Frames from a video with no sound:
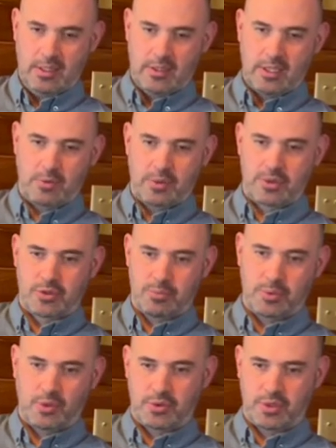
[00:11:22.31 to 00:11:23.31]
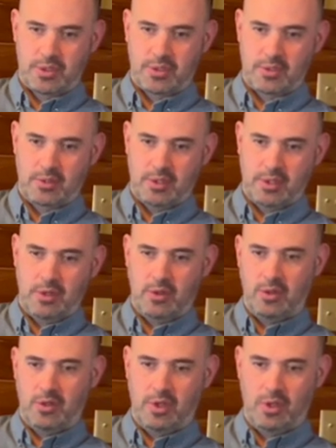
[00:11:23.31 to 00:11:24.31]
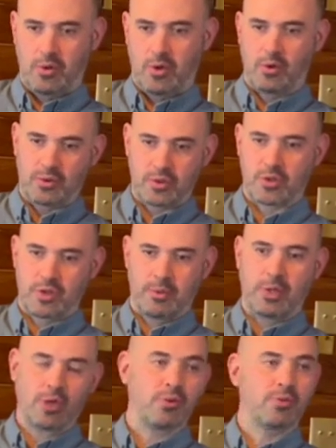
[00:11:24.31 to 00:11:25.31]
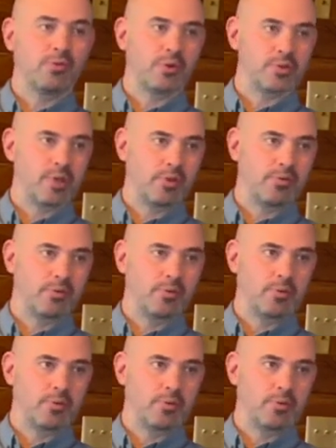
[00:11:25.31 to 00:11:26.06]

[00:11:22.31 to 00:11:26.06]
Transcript: that with some horses, you couldn't trim enough foot off